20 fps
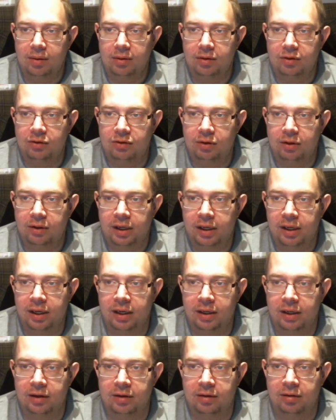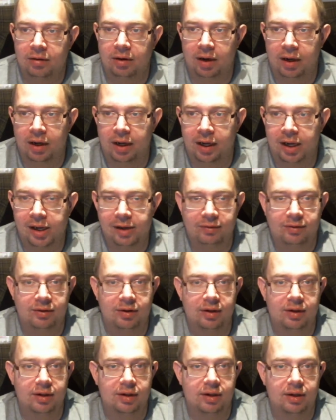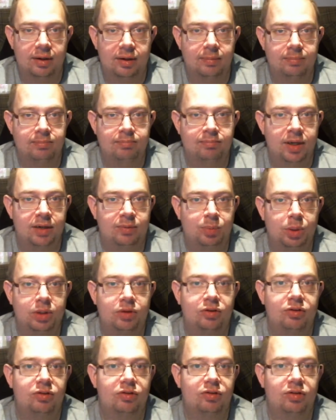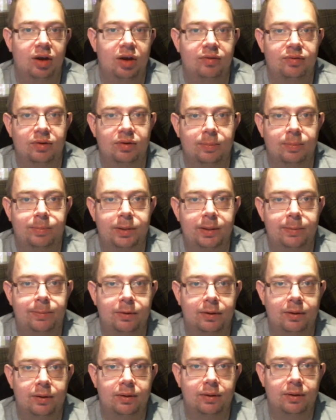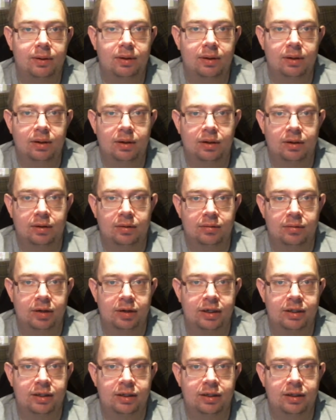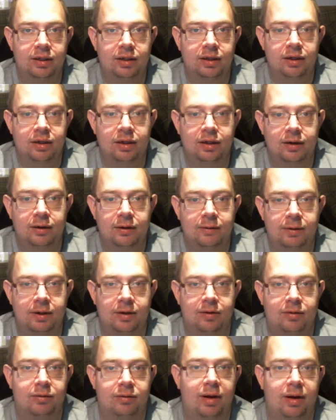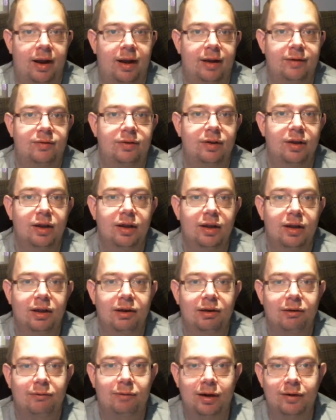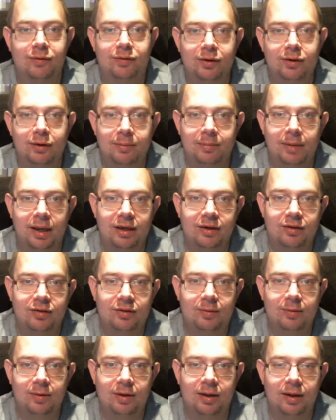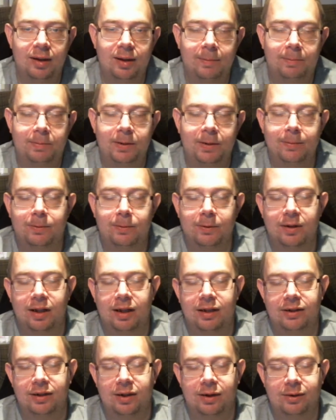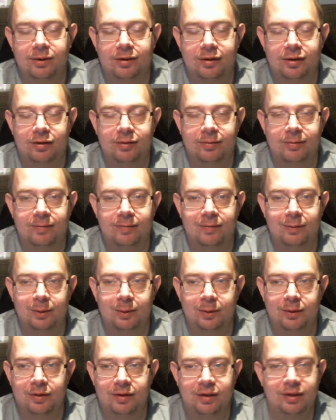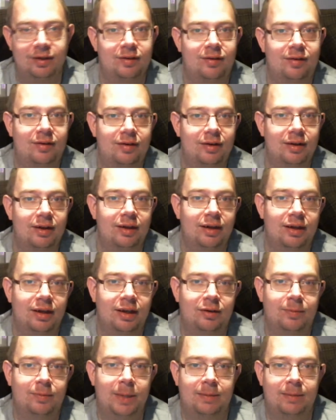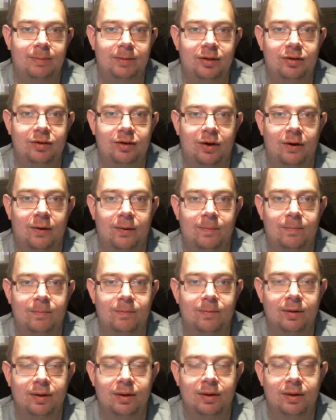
so yeah, I arrived, met with several people already when I arrived. Quite a few amazed people I noticed who didn't expect me to come.